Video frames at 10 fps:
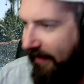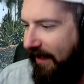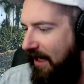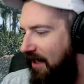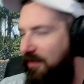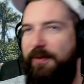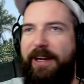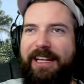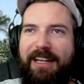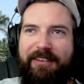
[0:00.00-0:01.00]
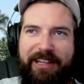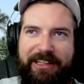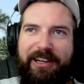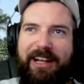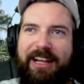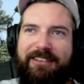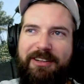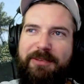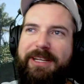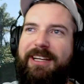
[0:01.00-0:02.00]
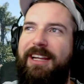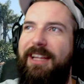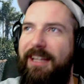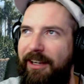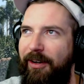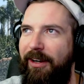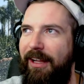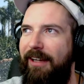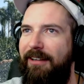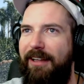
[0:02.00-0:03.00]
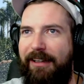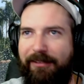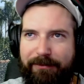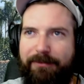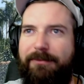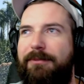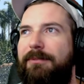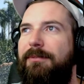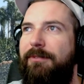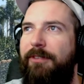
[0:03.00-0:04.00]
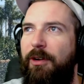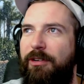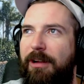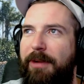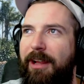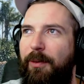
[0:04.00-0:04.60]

the kids freaking loved it. They're like, "Do me again," or like Photoshop another